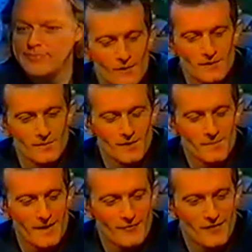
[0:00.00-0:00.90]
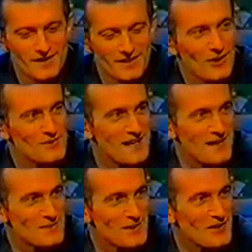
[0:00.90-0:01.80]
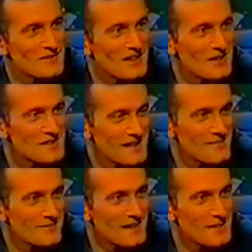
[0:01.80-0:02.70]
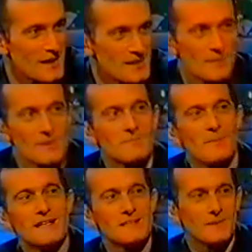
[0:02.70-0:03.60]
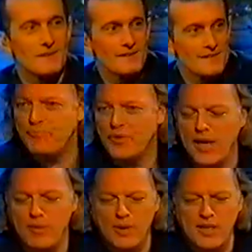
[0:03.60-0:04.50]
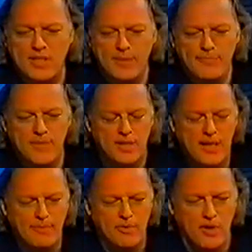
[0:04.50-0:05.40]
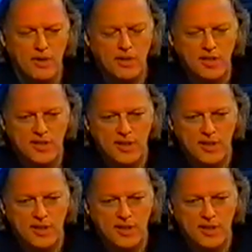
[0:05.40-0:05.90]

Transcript: What about finding the old tapes? Where did you have to go to them for them then? In someone's basement? Yeah, well, there's at Abbey Road,